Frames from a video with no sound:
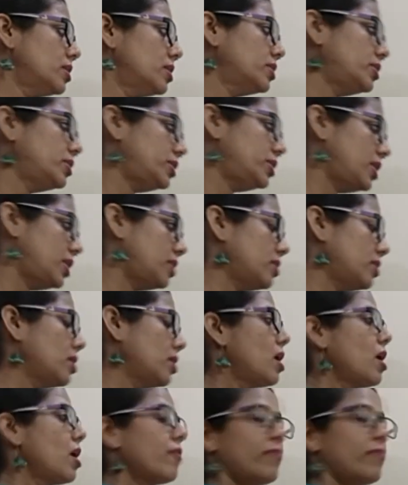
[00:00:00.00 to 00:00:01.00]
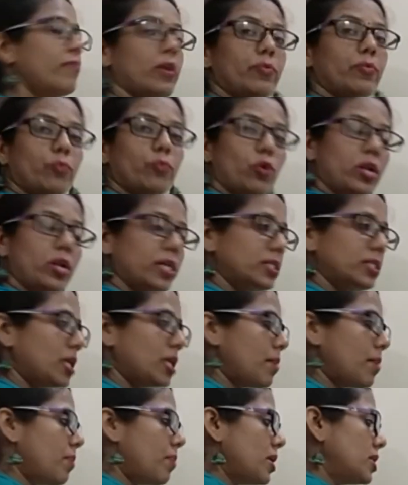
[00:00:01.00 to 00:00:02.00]
chain. One more
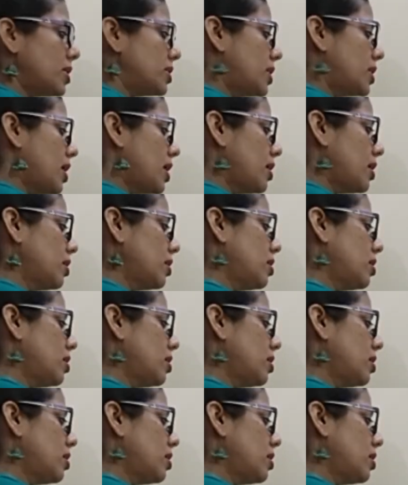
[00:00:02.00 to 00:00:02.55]
example is there.